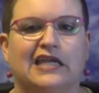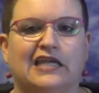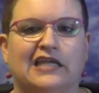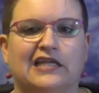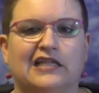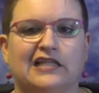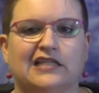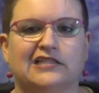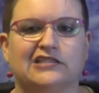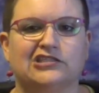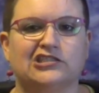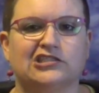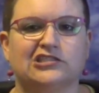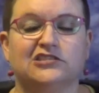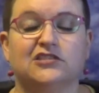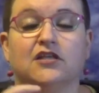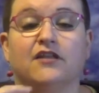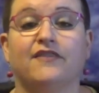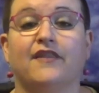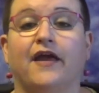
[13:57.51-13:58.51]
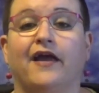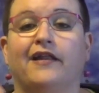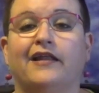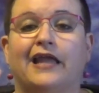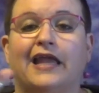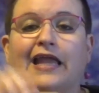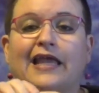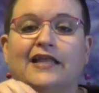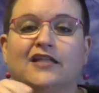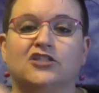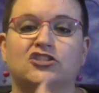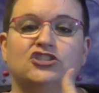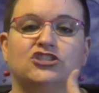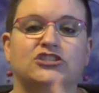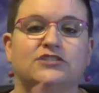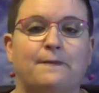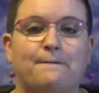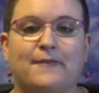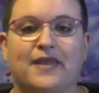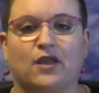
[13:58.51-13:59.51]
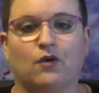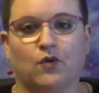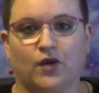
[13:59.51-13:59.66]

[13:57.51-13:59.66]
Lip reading: equal as any other language.